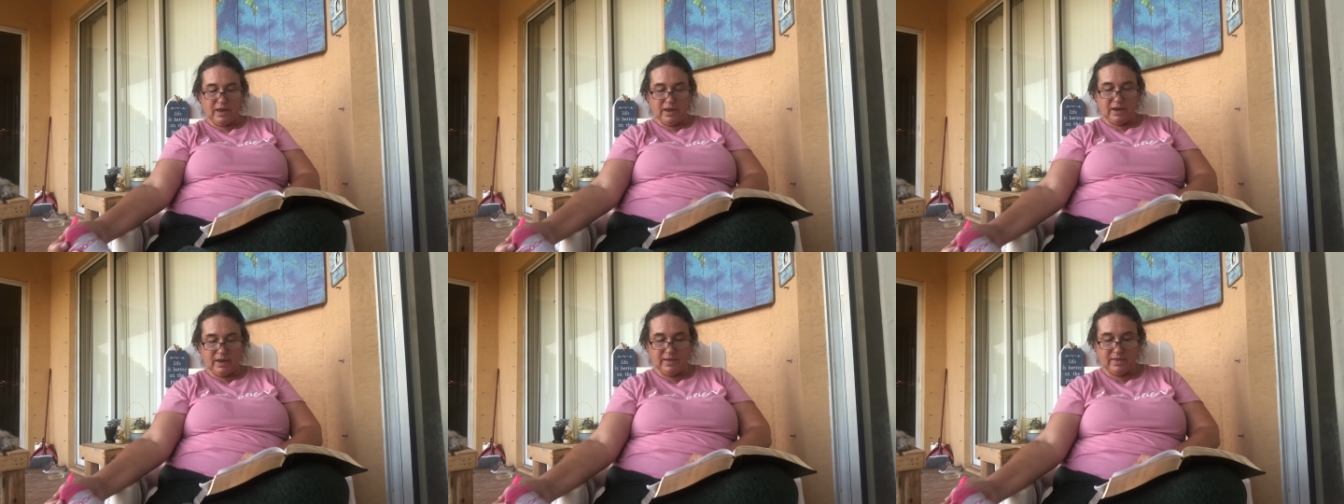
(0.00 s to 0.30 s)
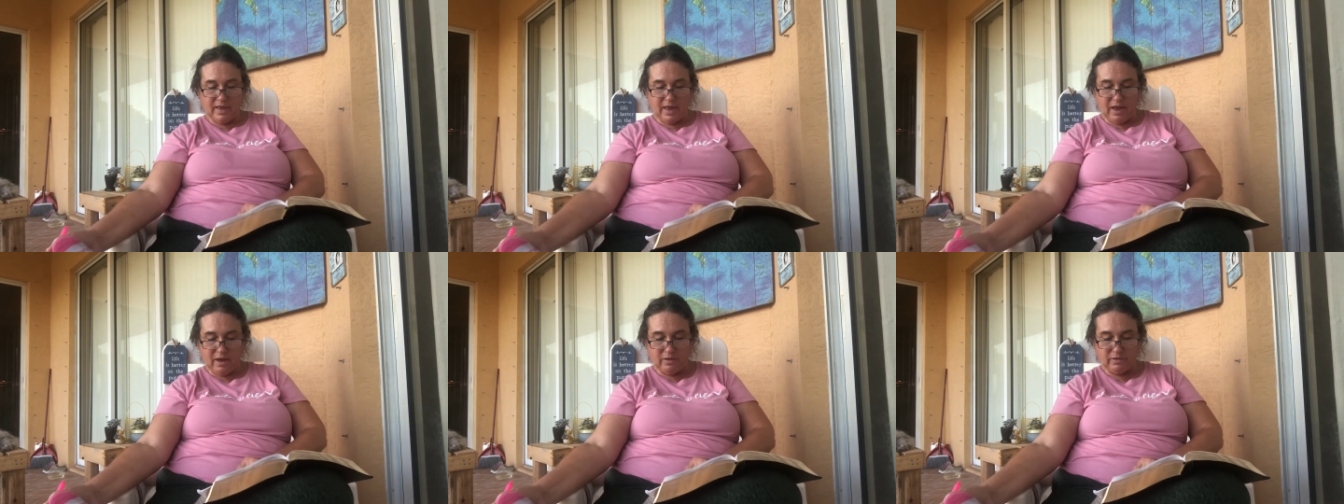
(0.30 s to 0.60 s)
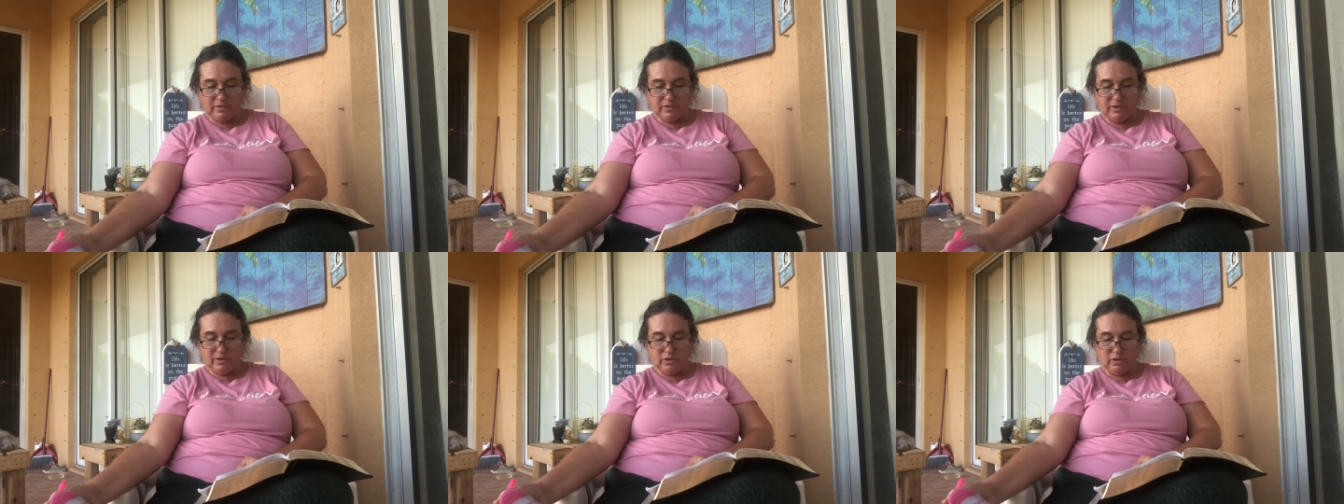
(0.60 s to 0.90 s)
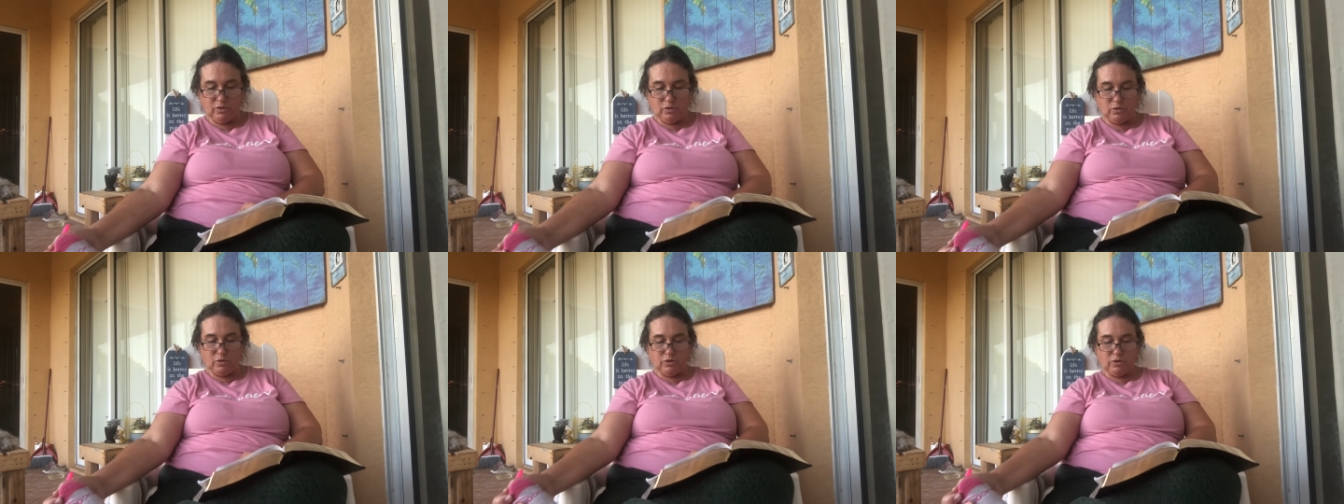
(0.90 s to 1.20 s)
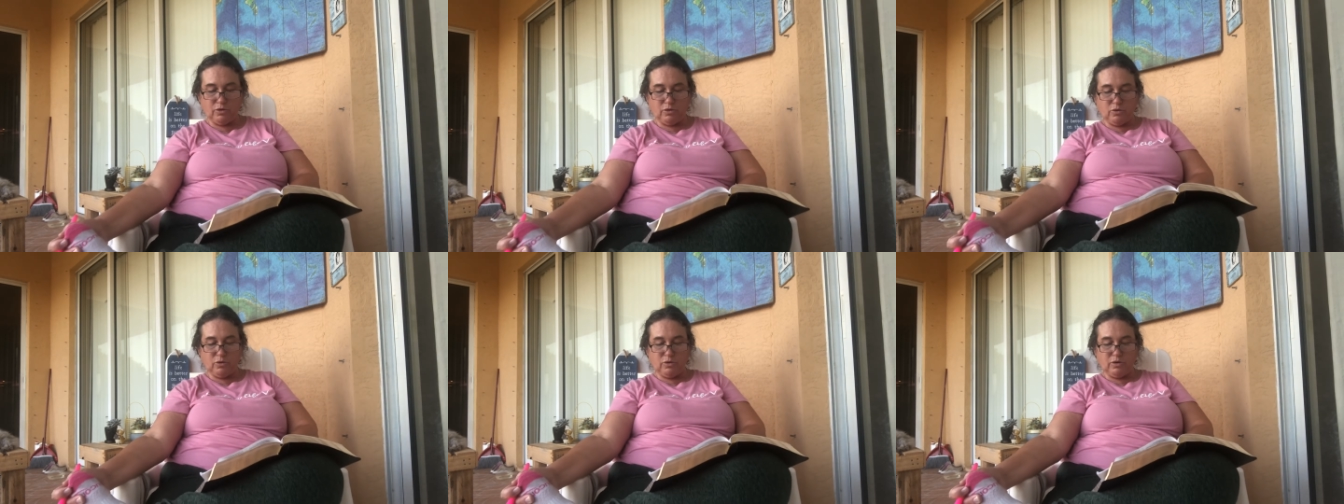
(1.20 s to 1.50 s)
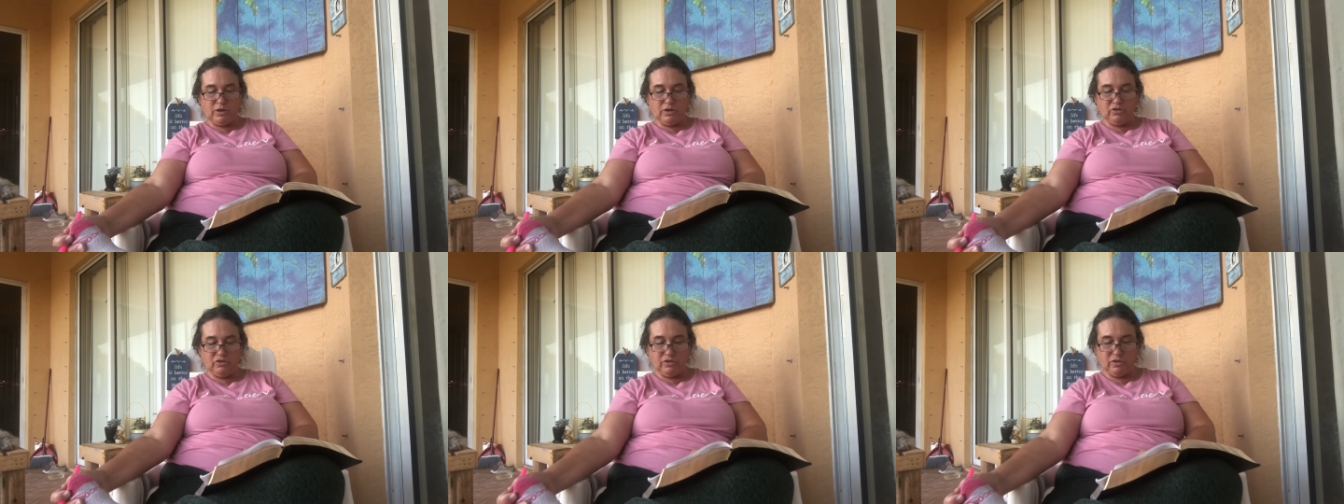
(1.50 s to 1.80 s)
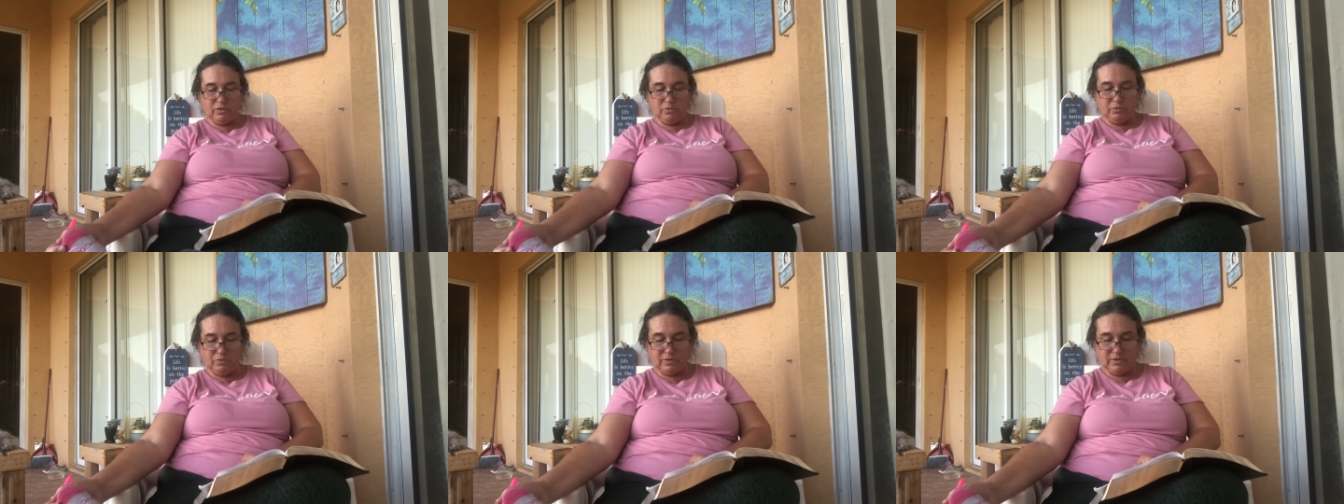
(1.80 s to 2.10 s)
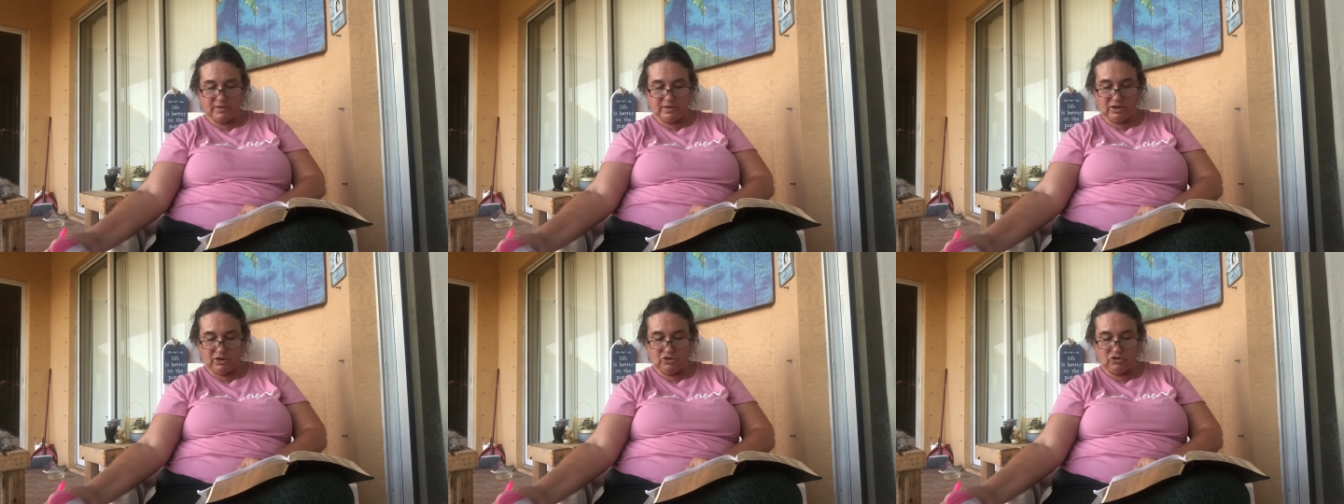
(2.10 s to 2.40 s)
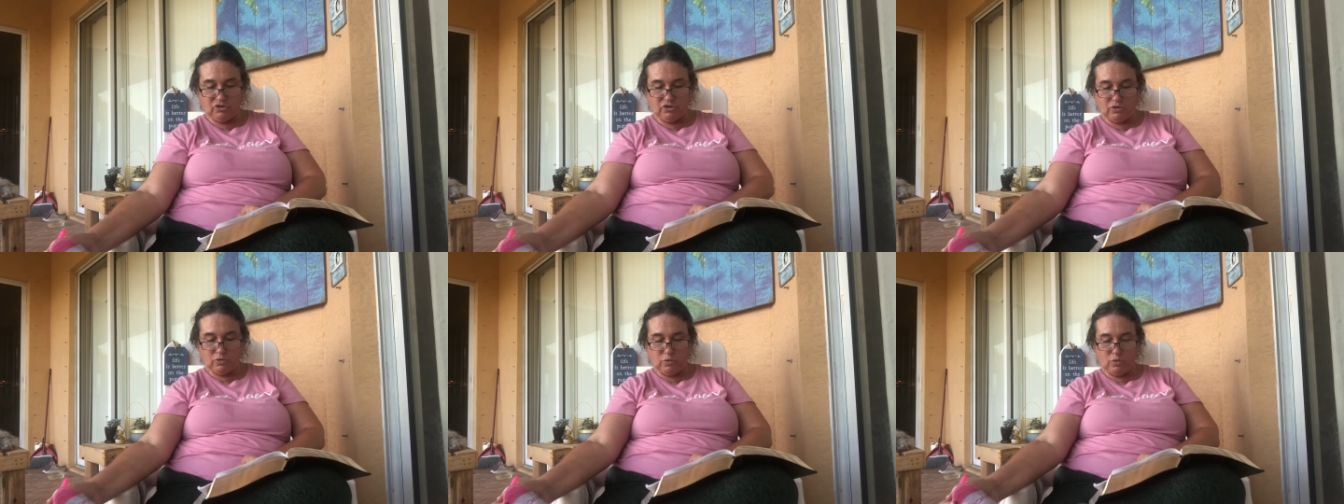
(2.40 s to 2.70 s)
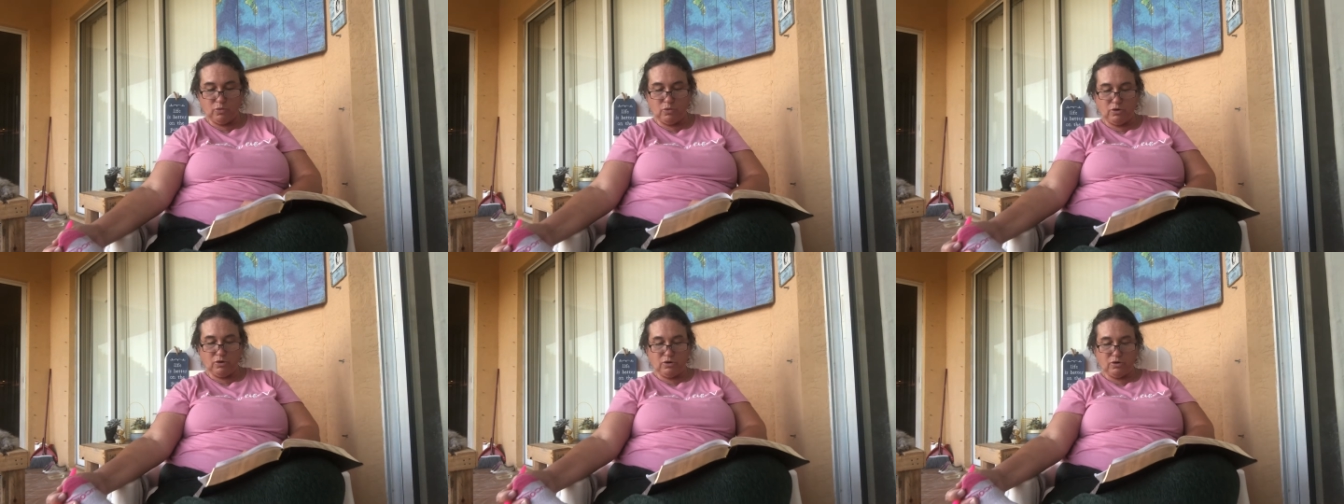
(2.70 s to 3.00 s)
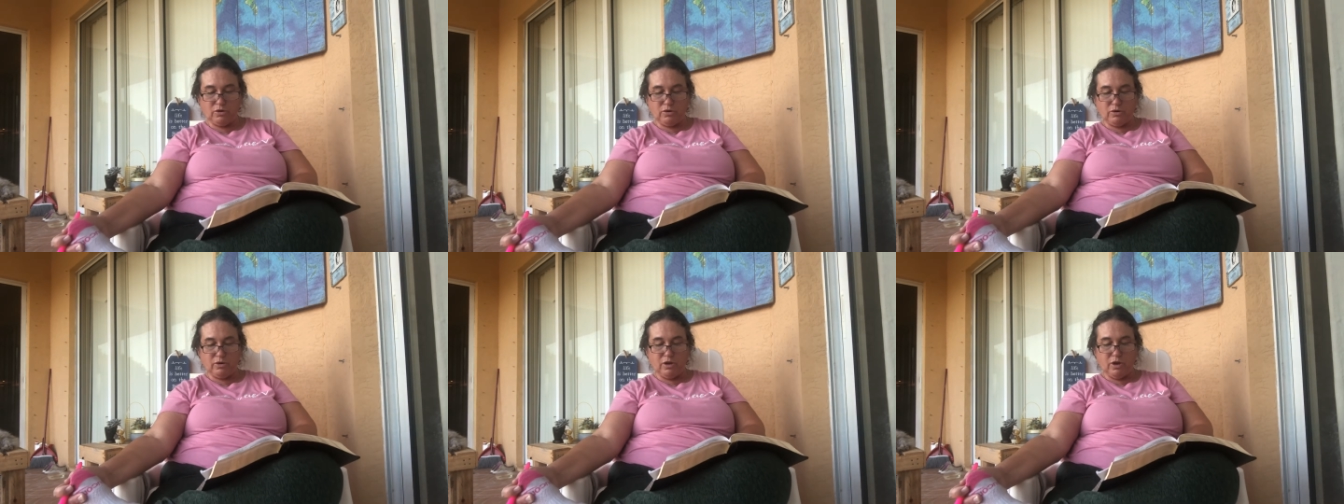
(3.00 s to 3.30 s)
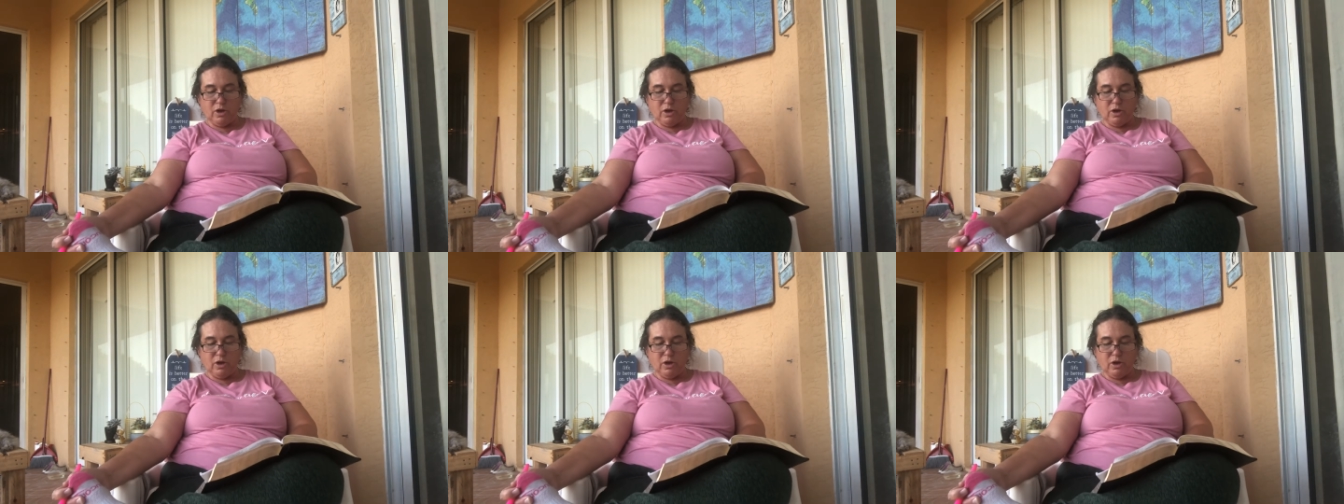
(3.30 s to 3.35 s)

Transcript: in the house of the Lord according to the procedure ordered